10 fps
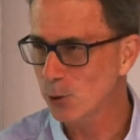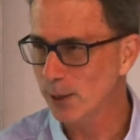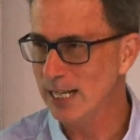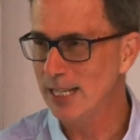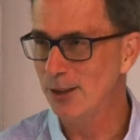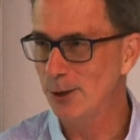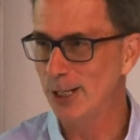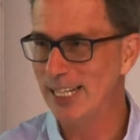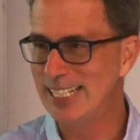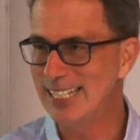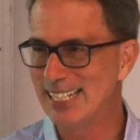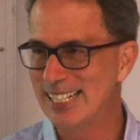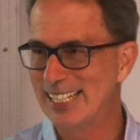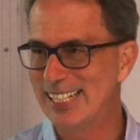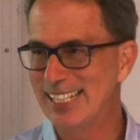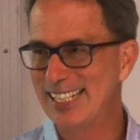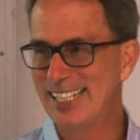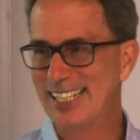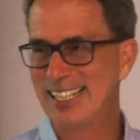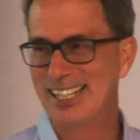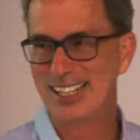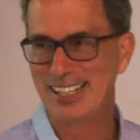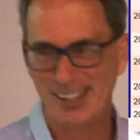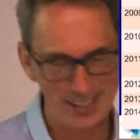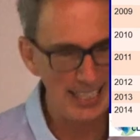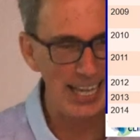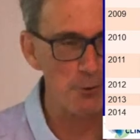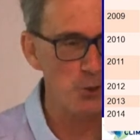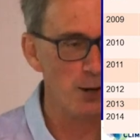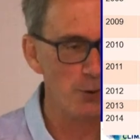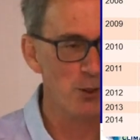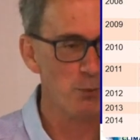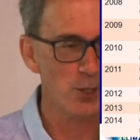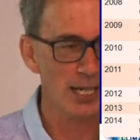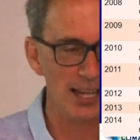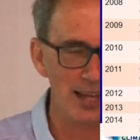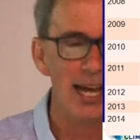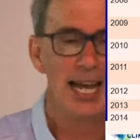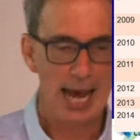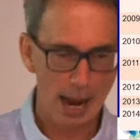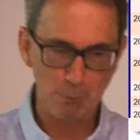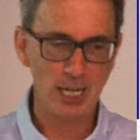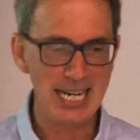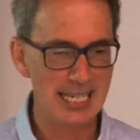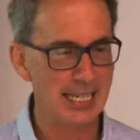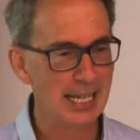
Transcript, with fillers: twenty thirteen, I think that was when it was put together, updated.